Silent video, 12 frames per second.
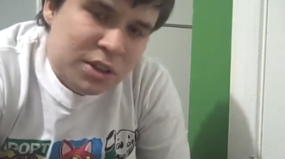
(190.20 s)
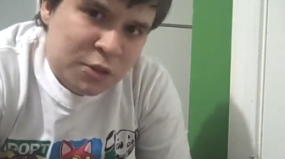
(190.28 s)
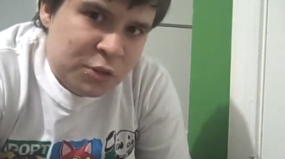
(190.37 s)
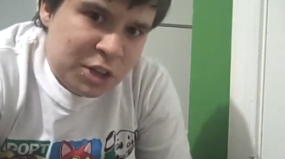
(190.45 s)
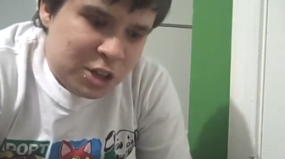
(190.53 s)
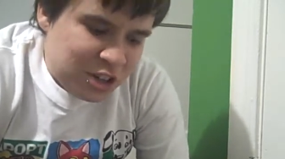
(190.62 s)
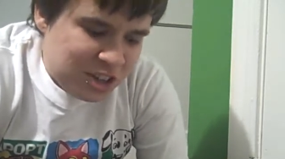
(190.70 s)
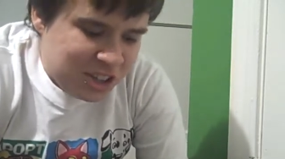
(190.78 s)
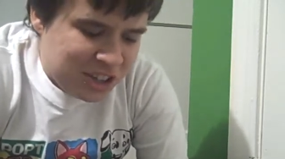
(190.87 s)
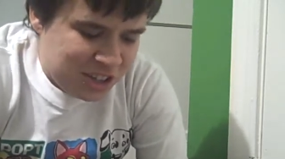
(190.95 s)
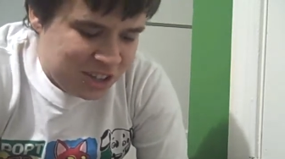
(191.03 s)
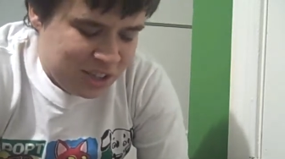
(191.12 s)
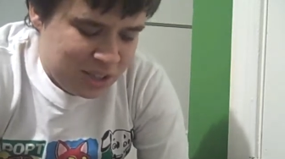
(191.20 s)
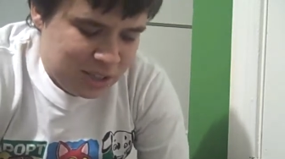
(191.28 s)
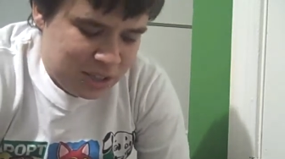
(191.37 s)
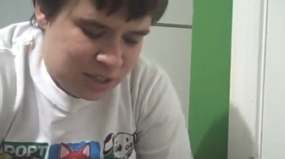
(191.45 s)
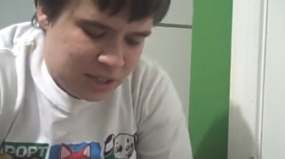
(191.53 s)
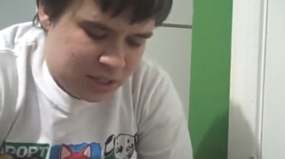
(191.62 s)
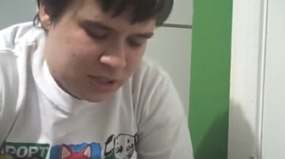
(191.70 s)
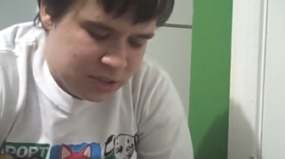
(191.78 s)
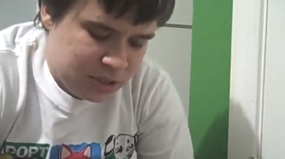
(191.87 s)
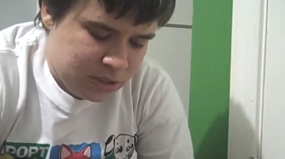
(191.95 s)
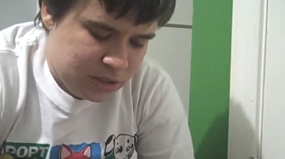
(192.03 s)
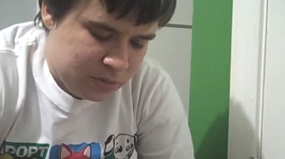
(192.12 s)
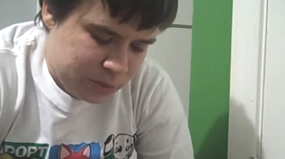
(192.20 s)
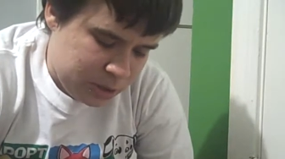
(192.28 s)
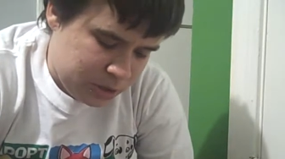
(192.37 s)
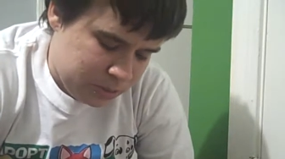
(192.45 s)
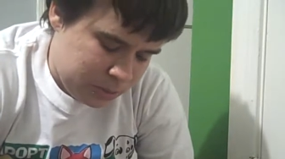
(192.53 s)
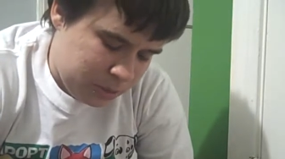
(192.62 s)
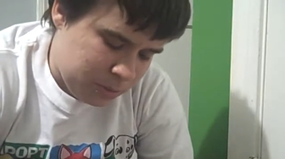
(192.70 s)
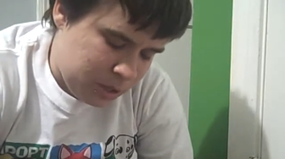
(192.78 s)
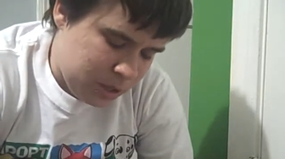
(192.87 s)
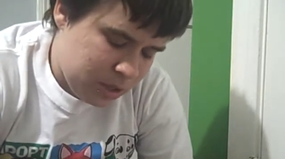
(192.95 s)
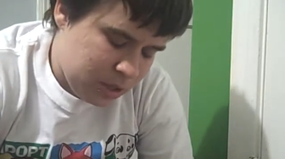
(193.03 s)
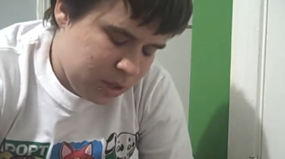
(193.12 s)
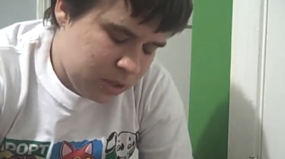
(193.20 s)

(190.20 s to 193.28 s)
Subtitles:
Go figure. And, like, I drink a lot of water, blah, blah.